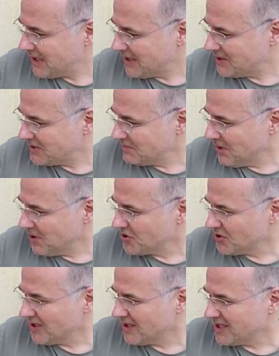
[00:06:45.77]
just
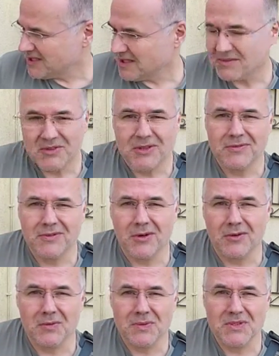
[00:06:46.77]
marginalised it, shoved it
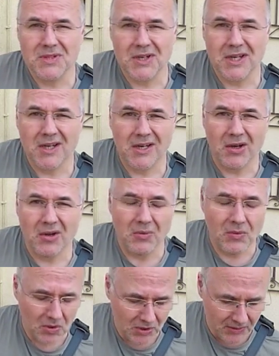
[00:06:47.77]
off to one side, hung it on the
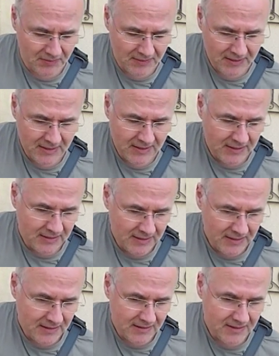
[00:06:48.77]
wall, and
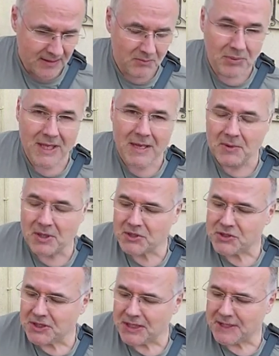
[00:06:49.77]
didn't play it much.